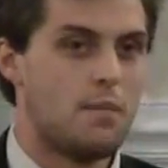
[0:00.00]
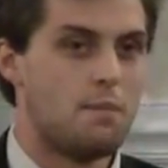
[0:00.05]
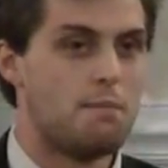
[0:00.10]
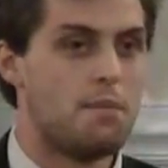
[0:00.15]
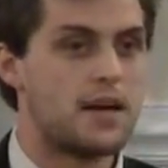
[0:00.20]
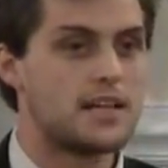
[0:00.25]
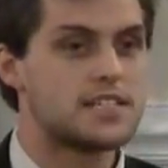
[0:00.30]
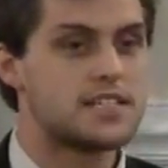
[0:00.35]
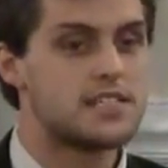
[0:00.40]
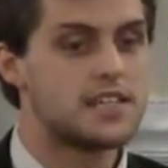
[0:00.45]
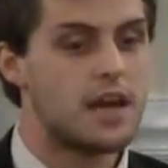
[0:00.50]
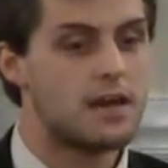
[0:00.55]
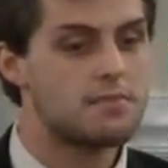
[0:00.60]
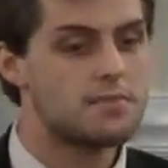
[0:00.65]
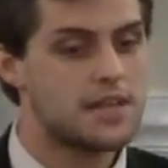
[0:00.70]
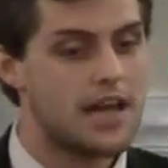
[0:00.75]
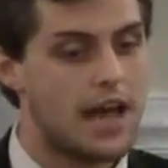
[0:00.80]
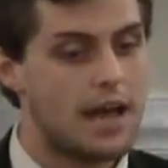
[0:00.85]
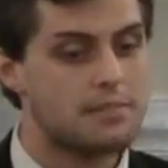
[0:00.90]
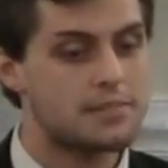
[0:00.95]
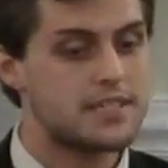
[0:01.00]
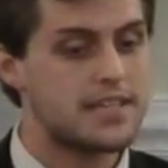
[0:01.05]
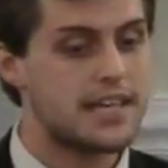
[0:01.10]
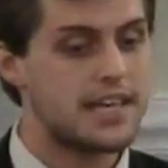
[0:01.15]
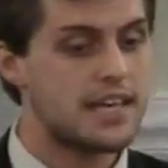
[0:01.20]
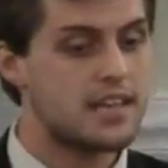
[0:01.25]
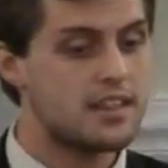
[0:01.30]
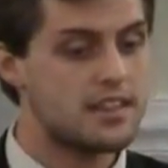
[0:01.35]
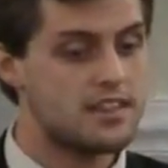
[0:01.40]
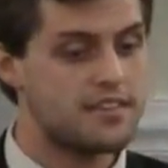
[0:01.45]
But sometimes
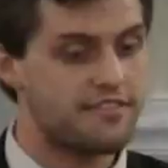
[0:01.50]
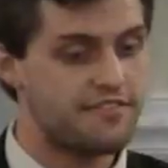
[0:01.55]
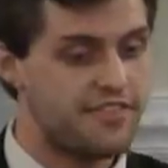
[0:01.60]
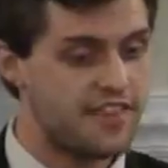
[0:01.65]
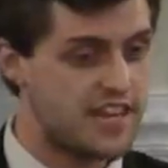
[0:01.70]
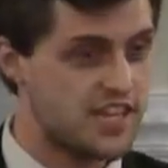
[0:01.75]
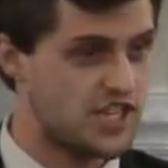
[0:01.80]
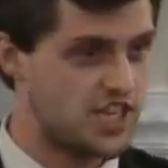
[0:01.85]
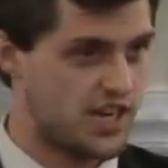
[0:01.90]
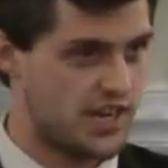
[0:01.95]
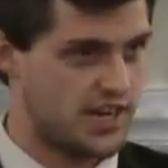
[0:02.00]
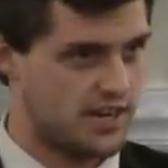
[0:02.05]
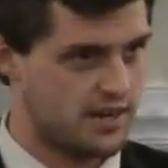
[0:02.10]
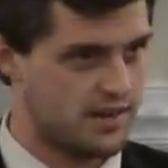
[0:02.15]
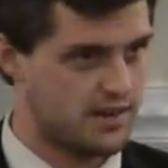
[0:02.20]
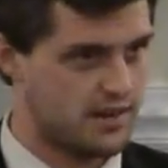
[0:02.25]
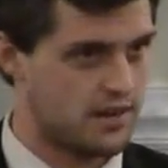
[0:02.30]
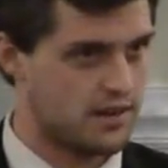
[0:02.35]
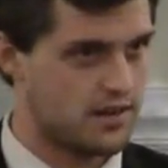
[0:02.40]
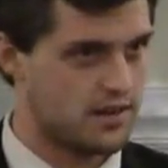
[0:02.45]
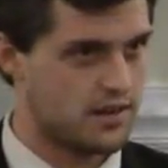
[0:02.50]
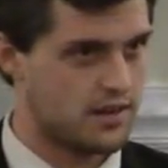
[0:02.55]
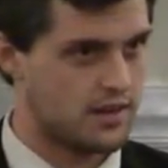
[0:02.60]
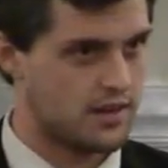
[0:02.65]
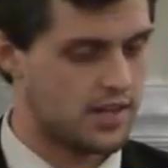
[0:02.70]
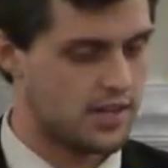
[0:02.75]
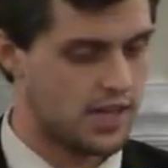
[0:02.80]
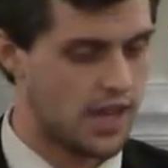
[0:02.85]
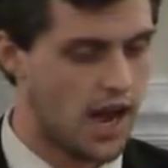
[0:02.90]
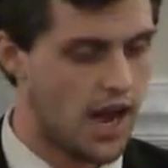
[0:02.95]
in the vision,
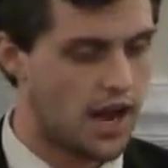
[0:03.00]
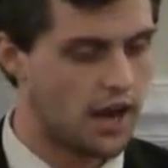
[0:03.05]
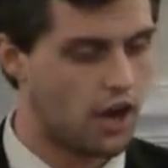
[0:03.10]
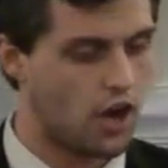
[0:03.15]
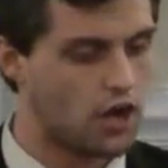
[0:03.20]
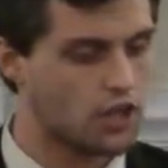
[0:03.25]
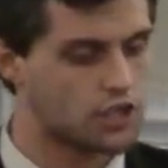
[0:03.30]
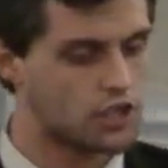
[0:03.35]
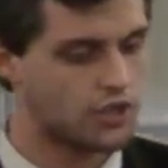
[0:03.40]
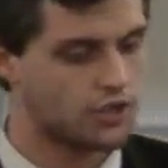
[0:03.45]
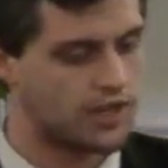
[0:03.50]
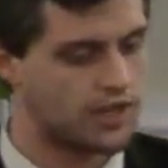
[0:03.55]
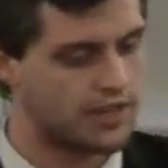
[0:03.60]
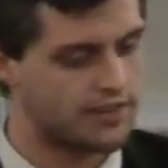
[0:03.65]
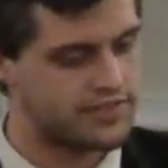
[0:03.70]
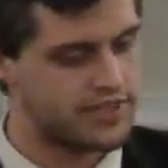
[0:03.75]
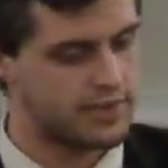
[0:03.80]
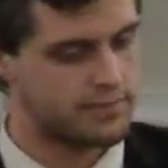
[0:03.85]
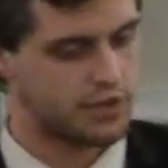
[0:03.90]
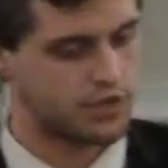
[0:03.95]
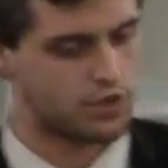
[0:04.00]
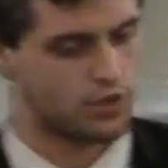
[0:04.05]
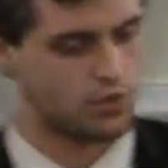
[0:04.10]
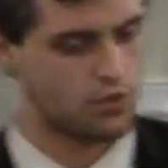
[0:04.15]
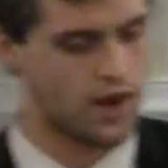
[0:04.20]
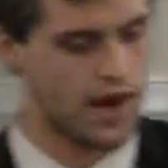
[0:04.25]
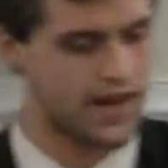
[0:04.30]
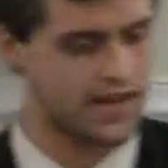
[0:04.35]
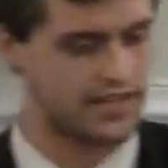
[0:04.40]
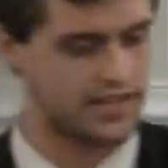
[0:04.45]
God also gives him a
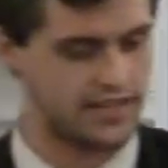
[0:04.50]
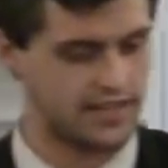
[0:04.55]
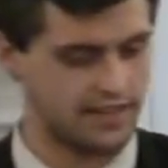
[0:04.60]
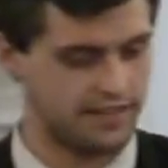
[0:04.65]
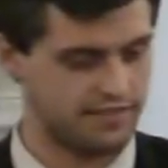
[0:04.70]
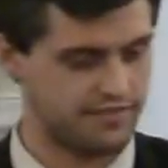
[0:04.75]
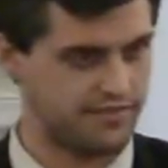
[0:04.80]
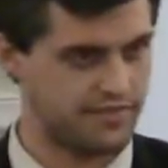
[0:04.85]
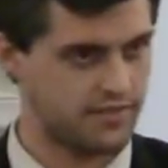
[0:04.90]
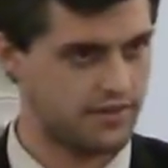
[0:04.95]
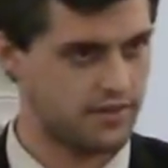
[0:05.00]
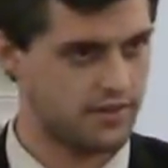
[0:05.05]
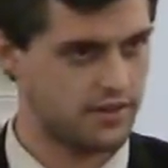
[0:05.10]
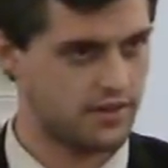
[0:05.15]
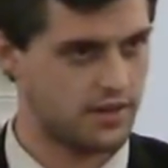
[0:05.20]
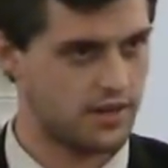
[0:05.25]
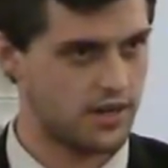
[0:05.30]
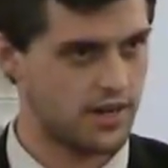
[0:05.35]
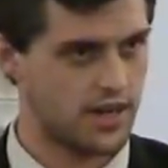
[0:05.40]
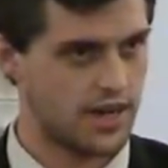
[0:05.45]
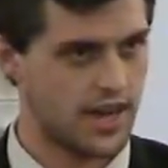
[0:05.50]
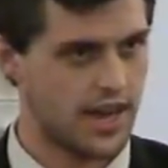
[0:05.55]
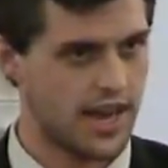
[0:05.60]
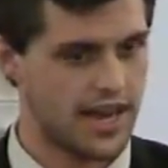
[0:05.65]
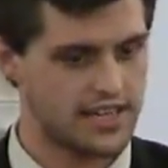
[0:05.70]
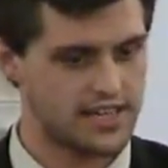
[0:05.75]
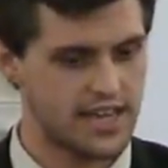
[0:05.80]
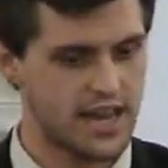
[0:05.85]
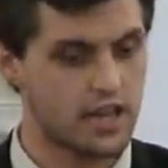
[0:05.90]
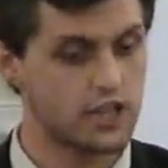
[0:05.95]
directive
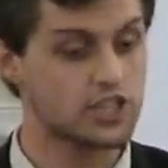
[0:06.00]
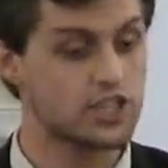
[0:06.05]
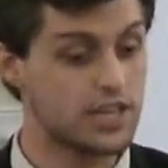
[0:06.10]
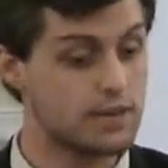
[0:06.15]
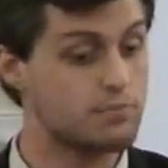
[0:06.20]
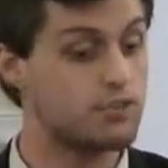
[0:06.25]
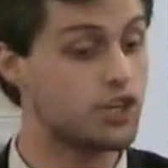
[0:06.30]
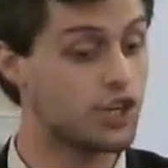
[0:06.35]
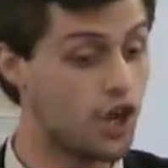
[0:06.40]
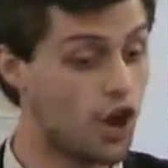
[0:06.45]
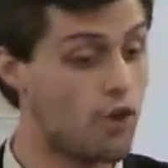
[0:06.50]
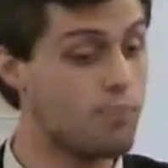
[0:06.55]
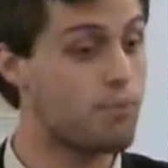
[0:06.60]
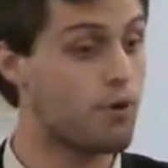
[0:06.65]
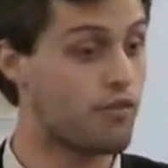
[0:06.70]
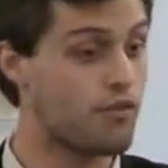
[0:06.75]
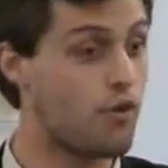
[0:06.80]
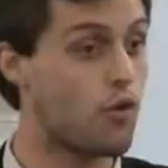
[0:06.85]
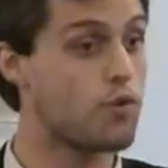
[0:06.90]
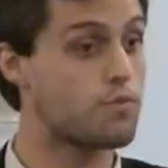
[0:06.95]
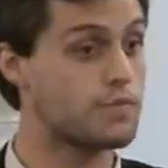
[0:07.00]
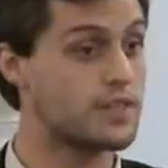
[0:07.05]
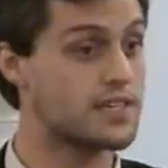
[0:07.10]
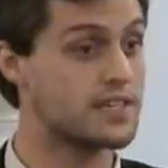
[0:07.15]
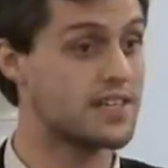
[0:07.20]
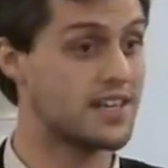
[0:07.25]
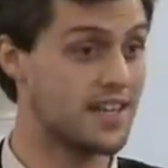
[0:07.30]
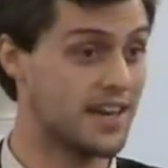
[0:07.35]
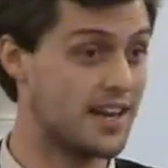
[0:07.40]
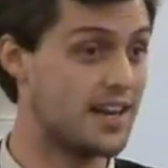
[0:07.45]
and tells him to go perform this
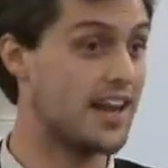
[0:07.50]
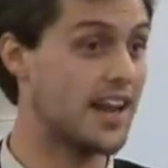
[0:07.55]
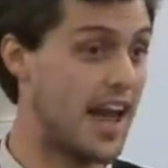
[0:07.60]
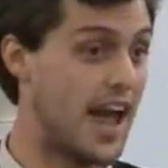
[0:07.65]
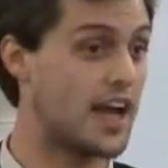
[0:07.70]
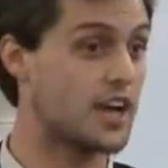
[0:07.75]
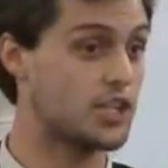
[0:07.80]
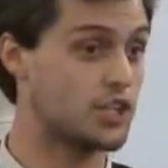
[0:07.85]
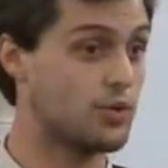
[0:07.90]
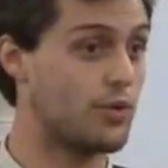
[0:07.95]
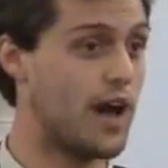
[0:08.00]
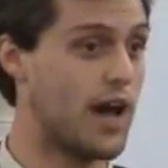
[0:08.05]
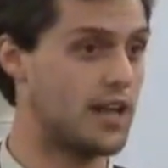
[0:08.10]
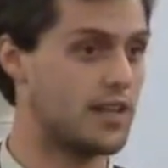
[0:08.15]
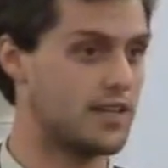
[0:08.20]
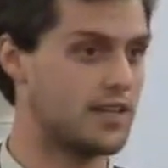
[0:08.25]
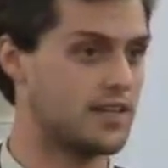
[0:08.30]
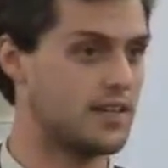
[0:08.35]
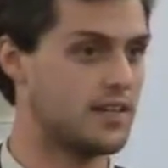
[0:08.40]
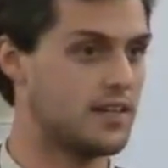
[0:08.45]
in actuality.